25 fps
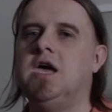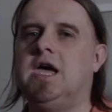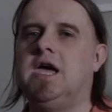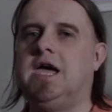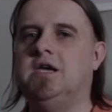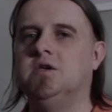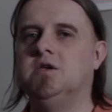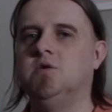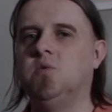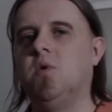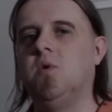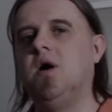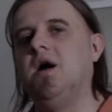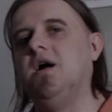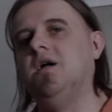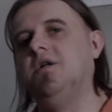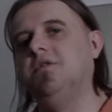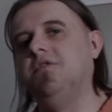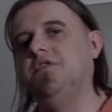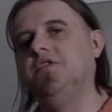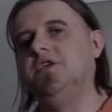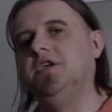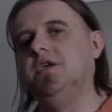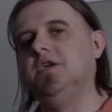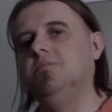And
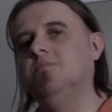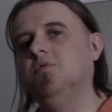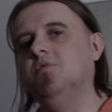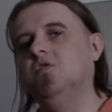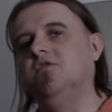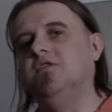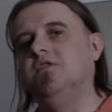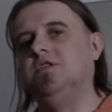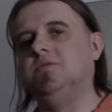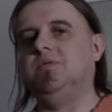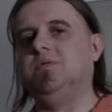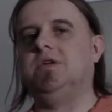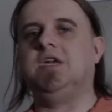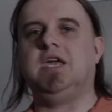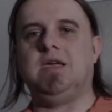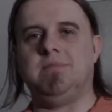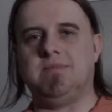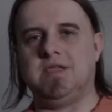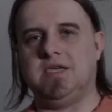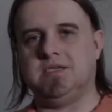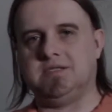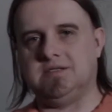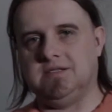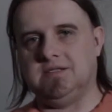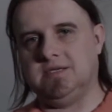while the movies became
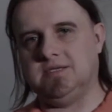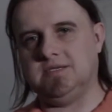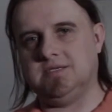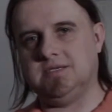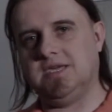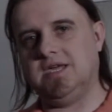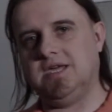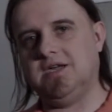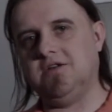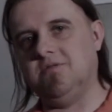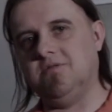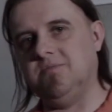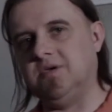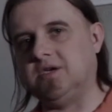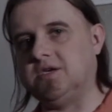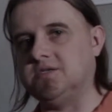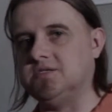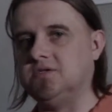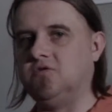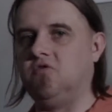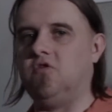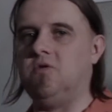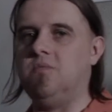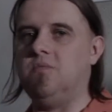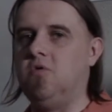less and less scary
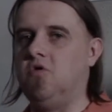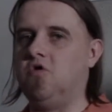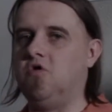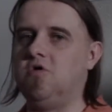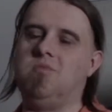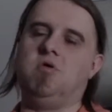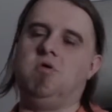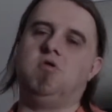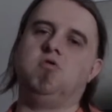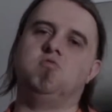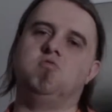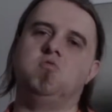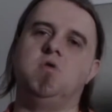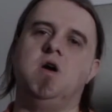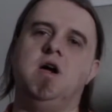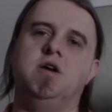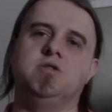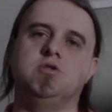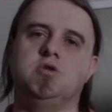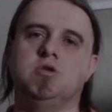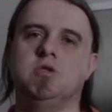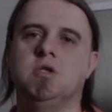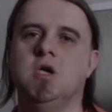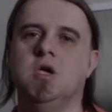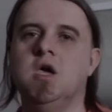because they were more and more
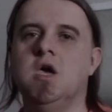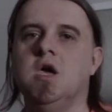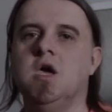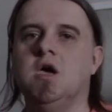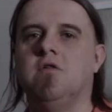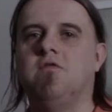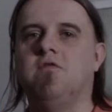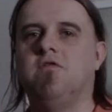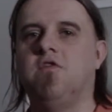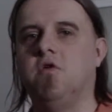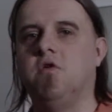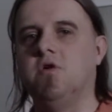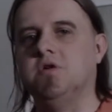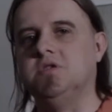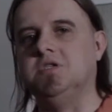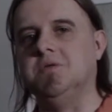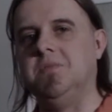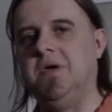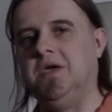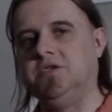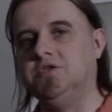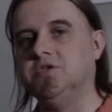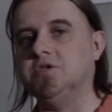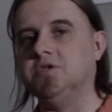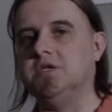rushed, for
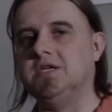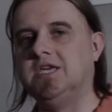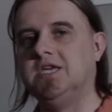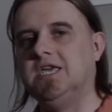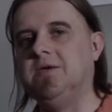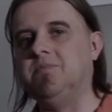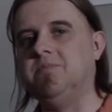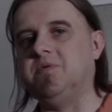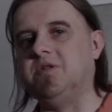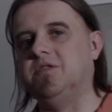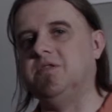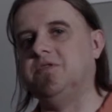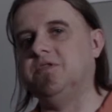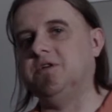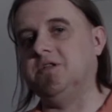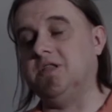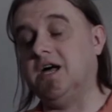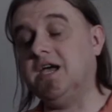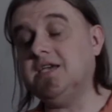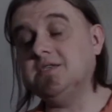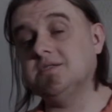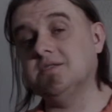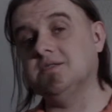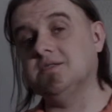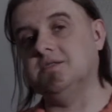Dimension to keep the
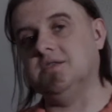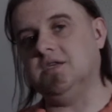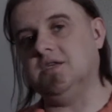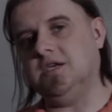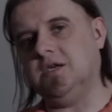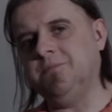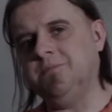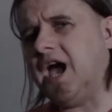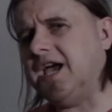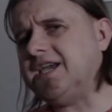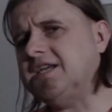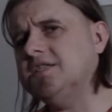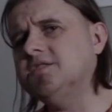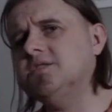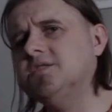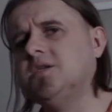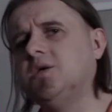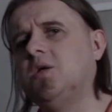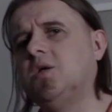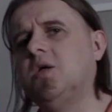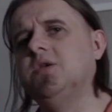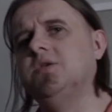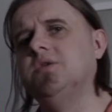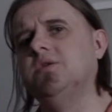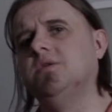licensing, I could
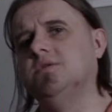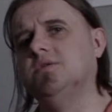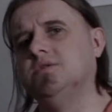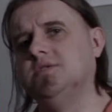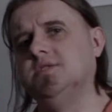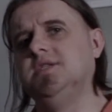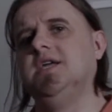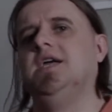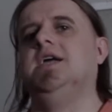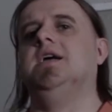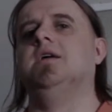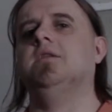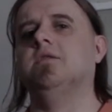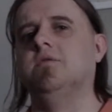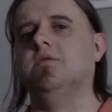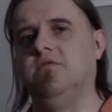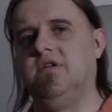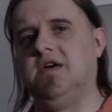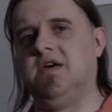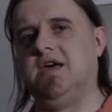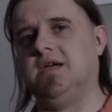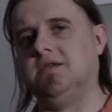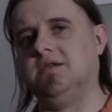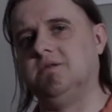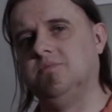still understand
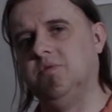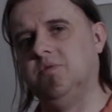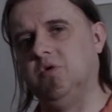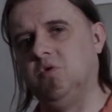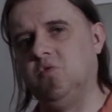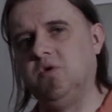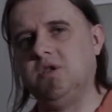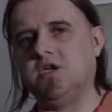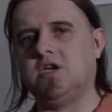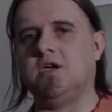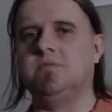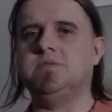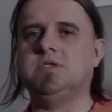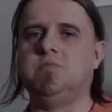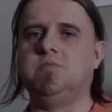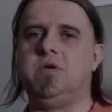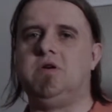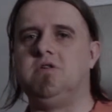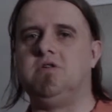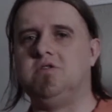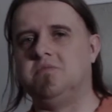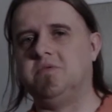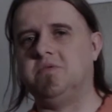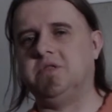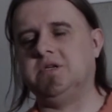that. But when it comes to
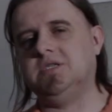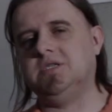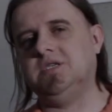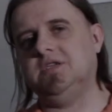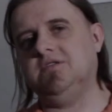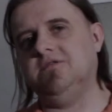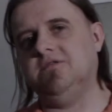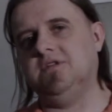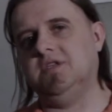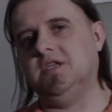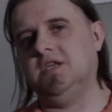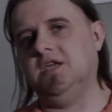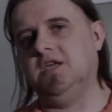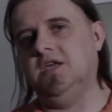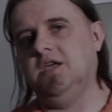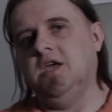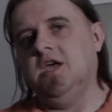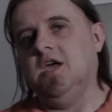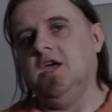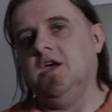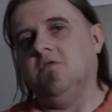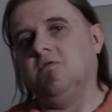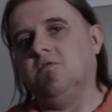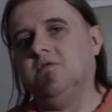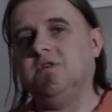Paranormal Activity,
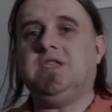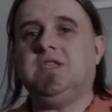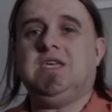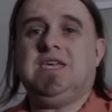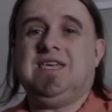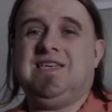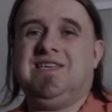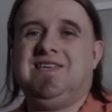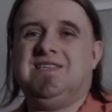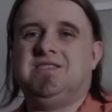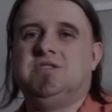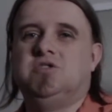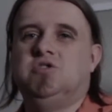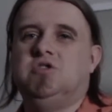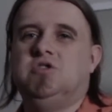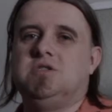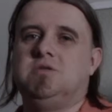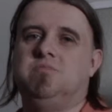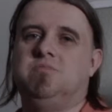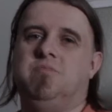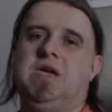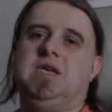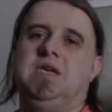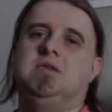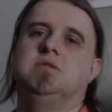really it's
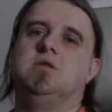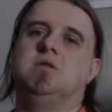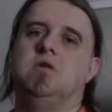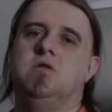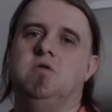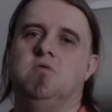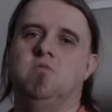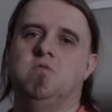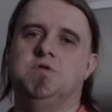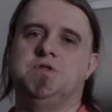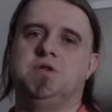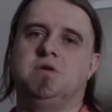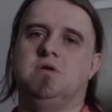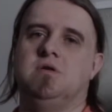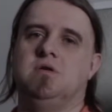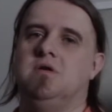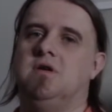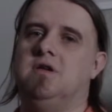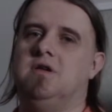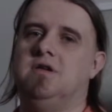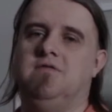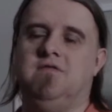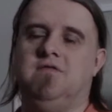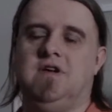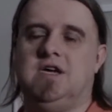just based on return
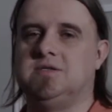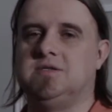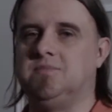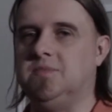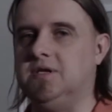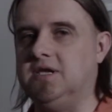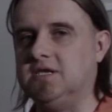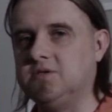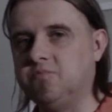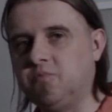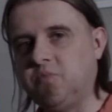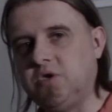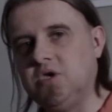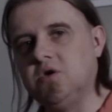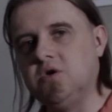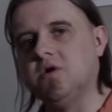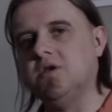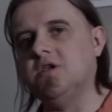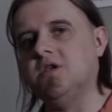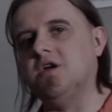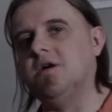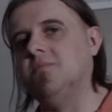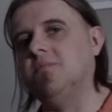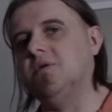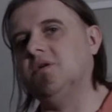on investment. It's pure
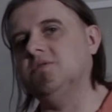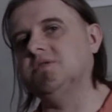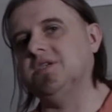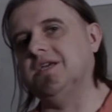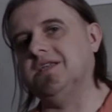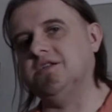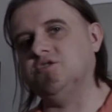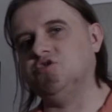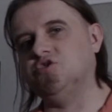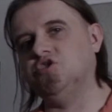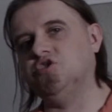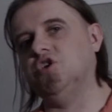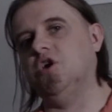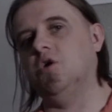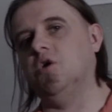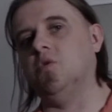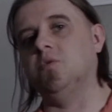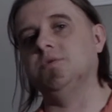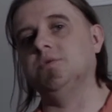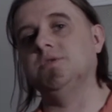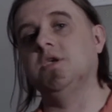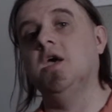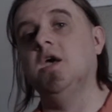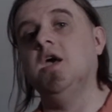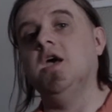numbers, and it
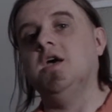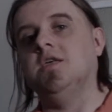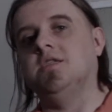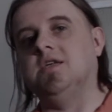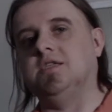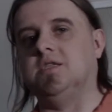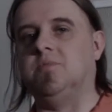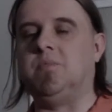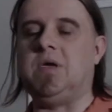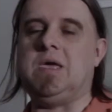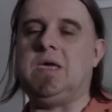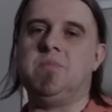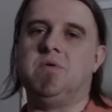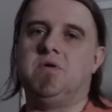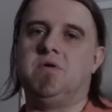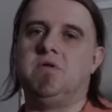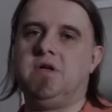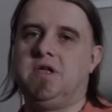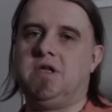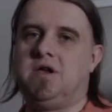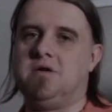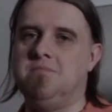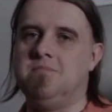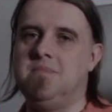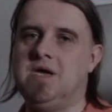shows that the people
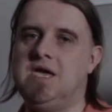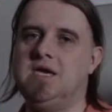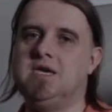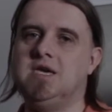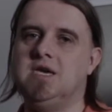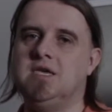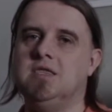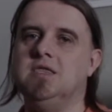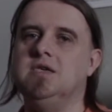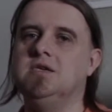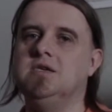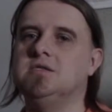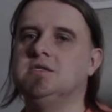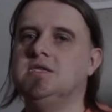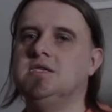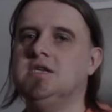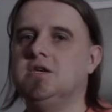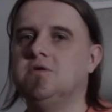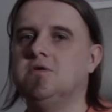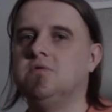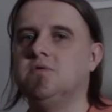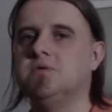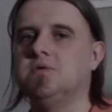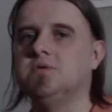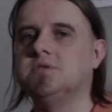that are making these
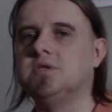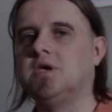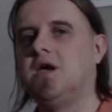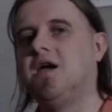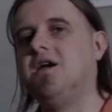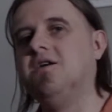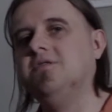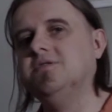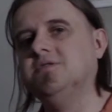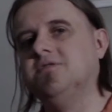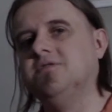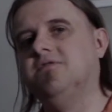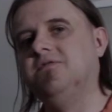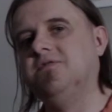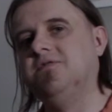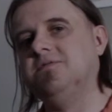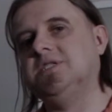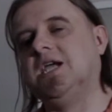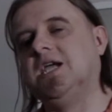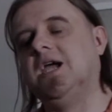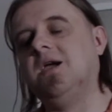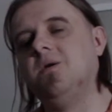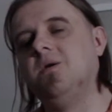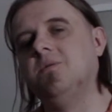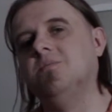sequels aren't
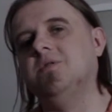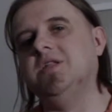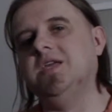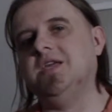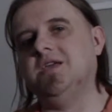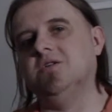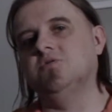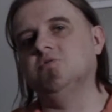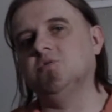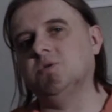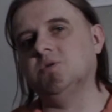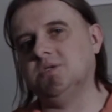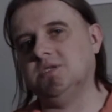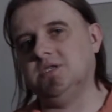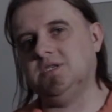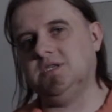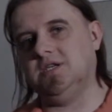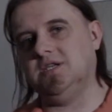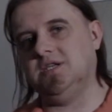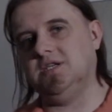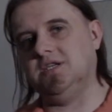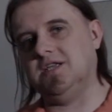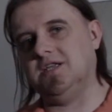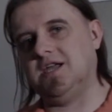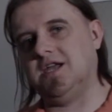terribly
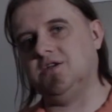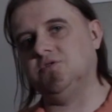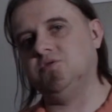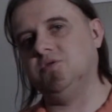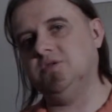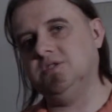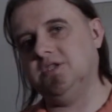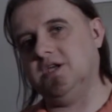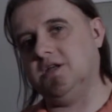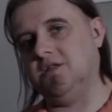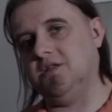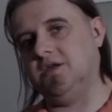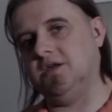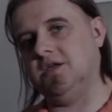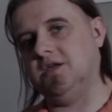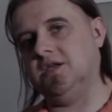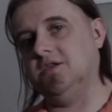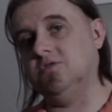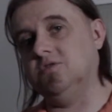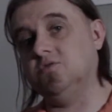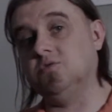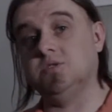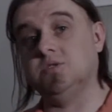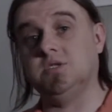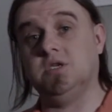interested in actually telling an
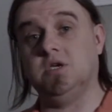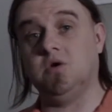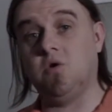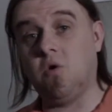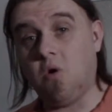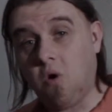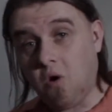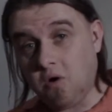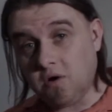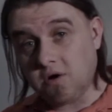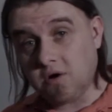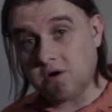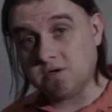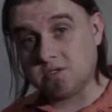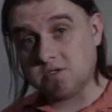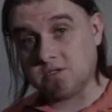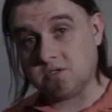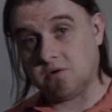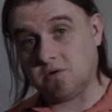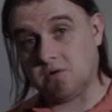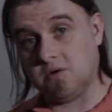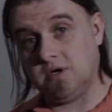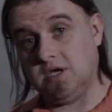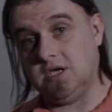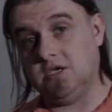interesting horror
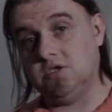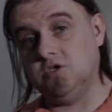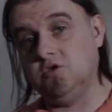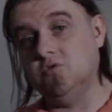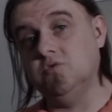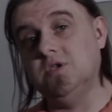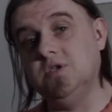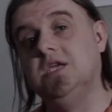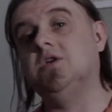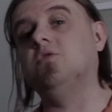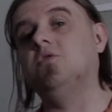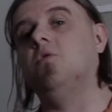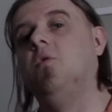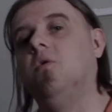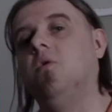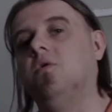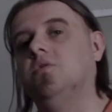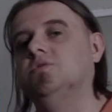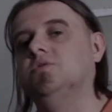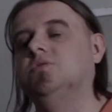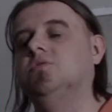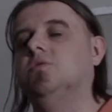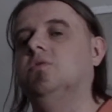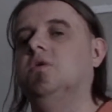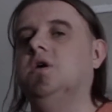story, a unique
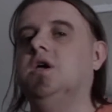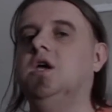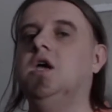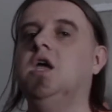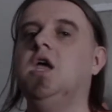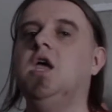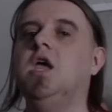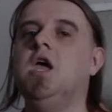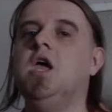horror story.